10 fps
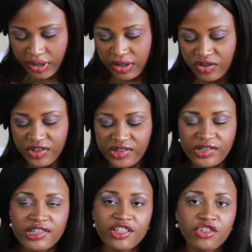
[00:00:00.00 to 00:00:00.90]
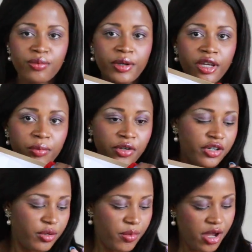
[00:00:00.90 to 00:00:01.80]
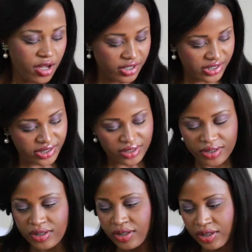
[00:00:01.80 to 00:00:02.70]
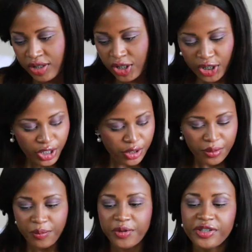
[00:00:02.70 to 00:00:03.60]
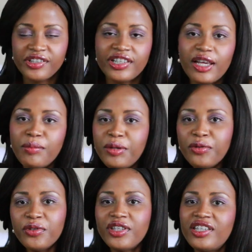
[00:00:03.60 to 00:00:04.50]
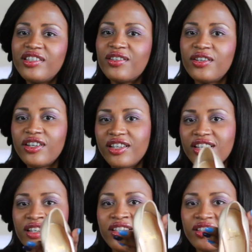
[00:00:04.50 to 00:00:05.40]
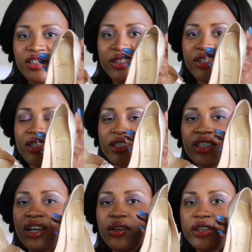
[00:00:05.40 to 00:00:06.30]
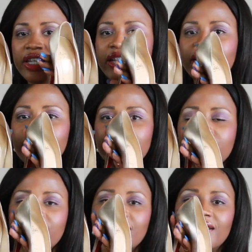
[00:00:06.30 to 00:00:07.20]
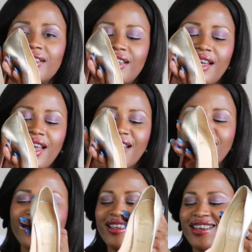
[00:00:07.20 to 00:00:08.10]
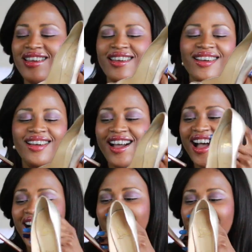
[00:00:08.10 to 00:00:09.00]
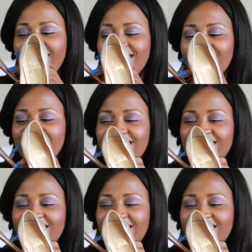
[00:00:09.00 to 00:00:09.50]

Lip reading: and this tissue paper in the box. But let me put these on so you can see how they look. And I